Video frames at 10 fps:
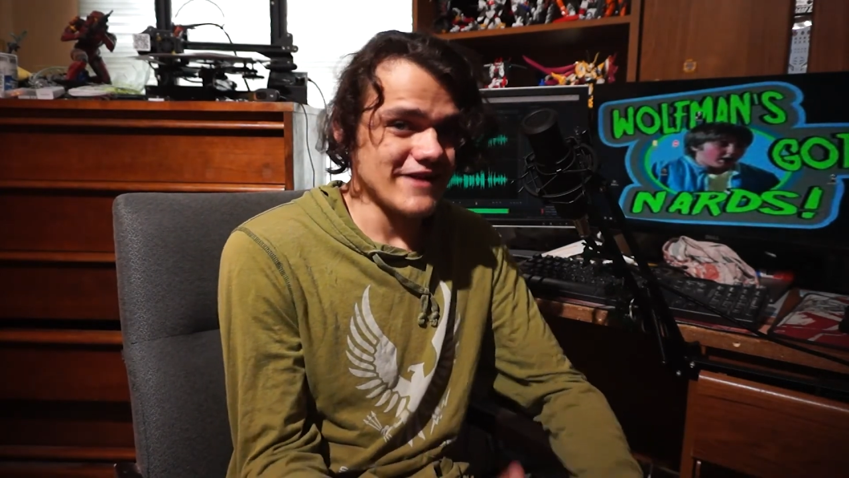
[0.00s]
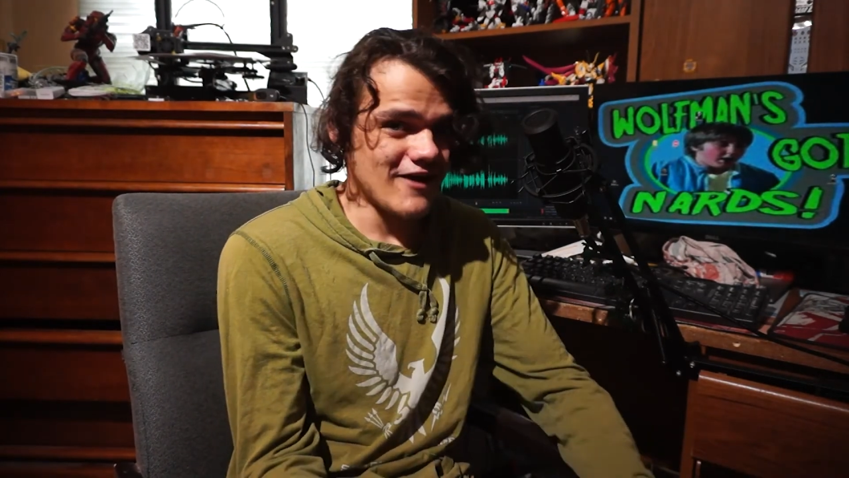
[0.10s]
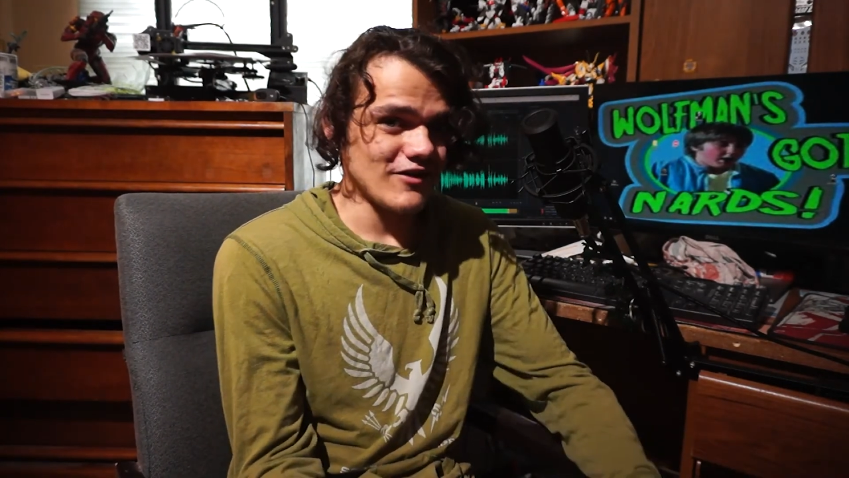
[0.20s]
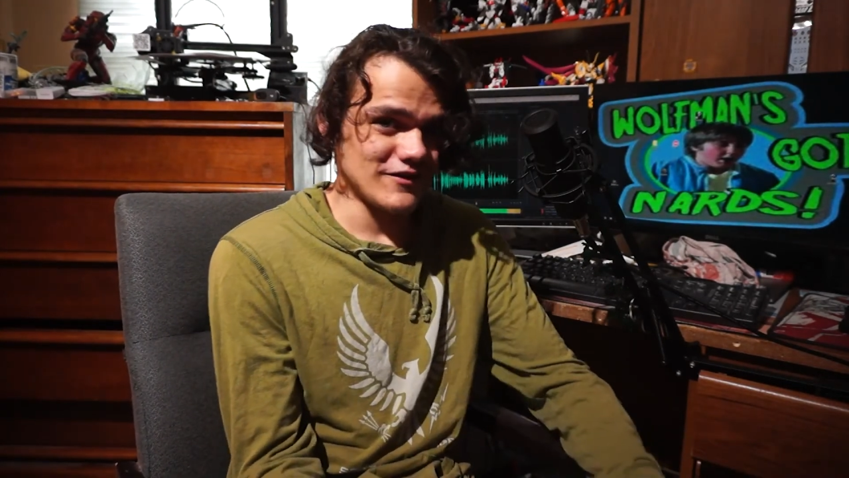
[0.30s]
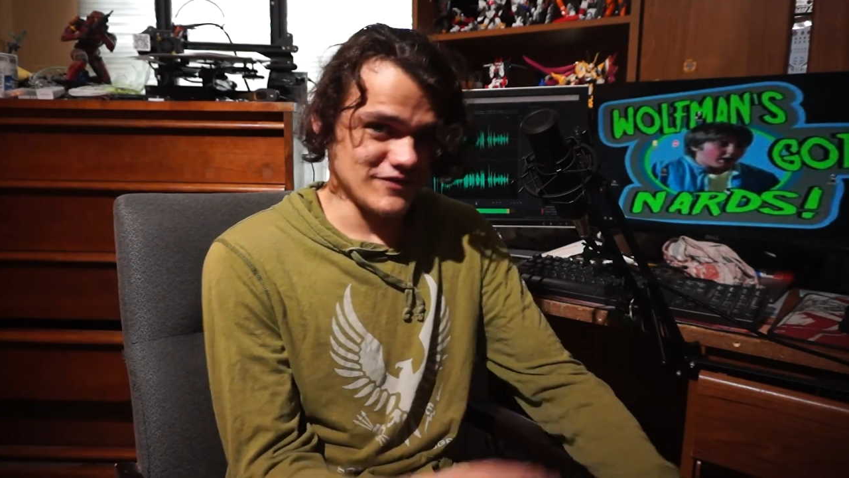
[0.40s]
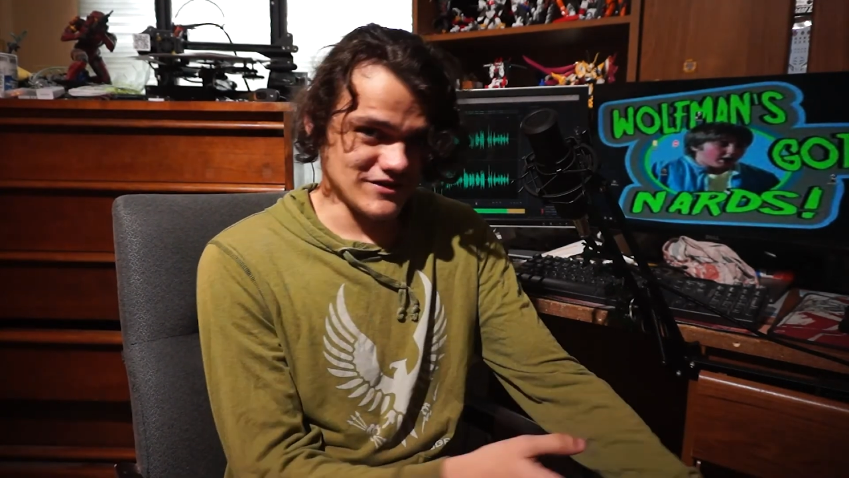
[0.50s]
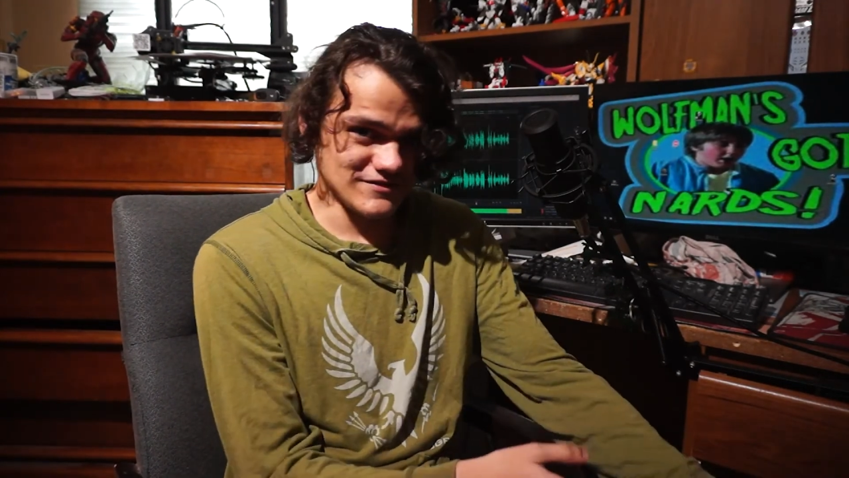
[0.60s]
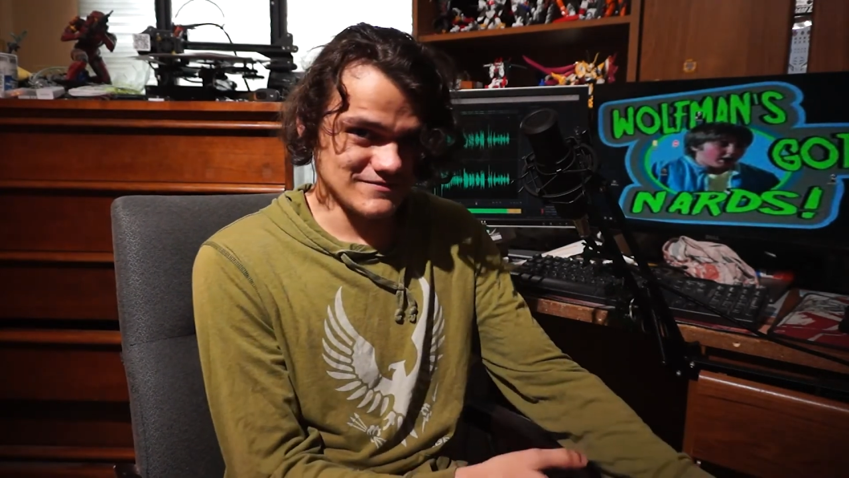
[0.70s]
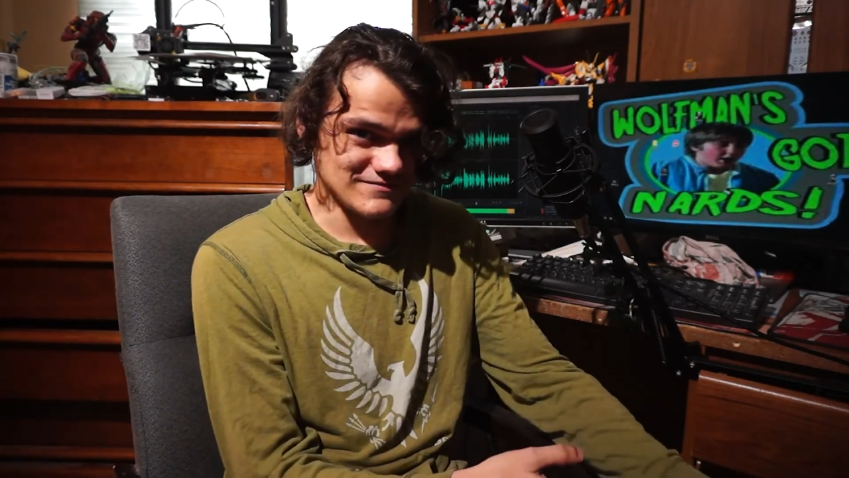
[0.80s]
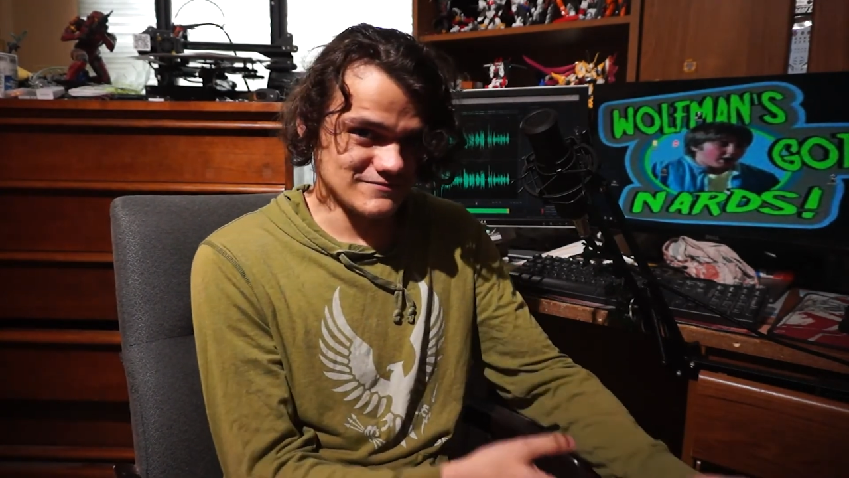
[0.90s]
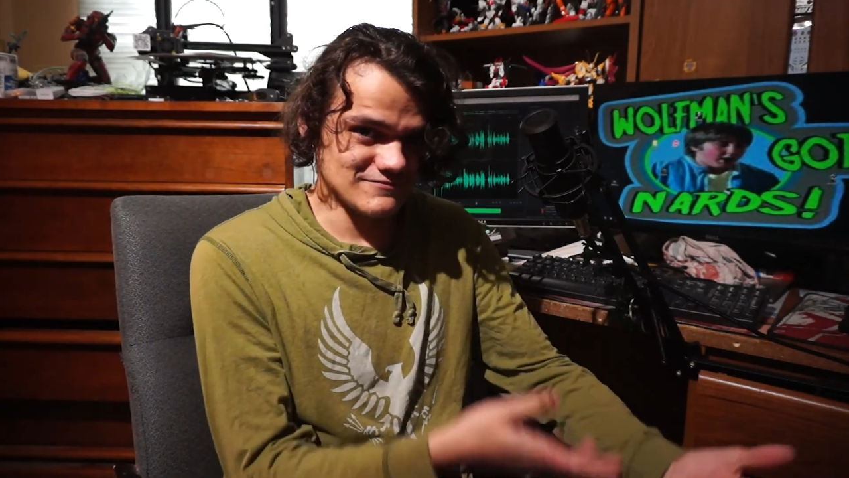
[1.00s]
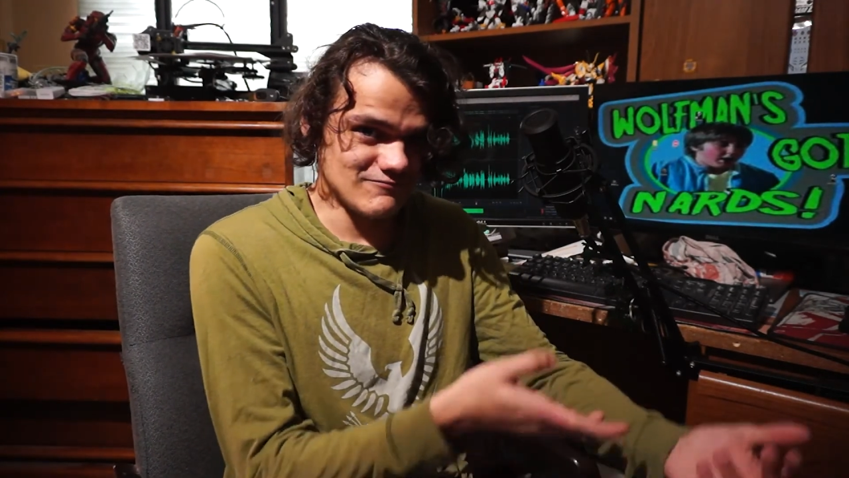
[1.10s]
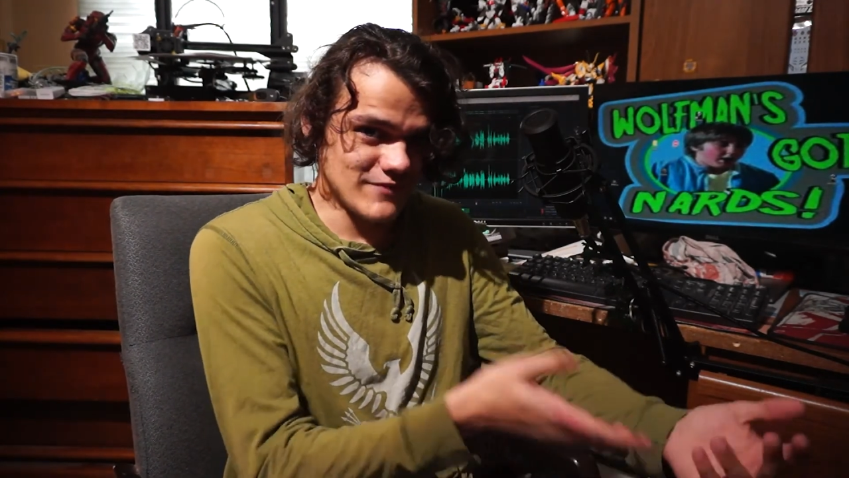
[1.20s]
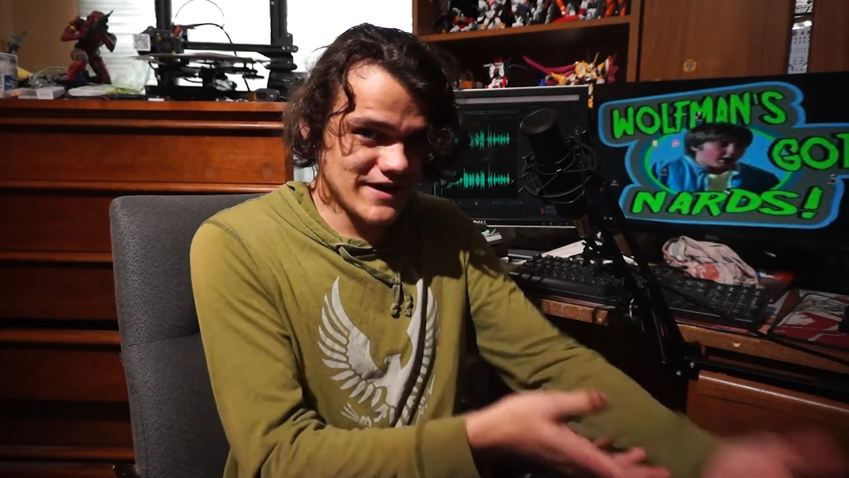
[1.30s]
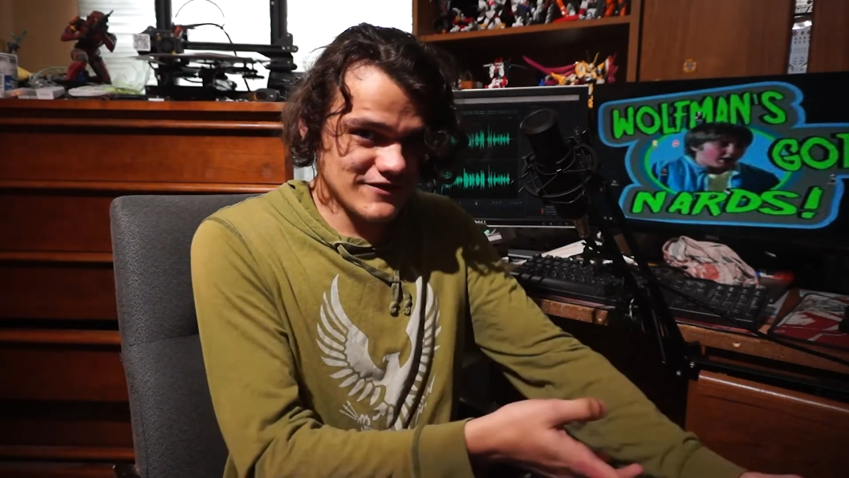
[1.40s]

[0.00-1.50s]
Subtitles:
an outlet of a way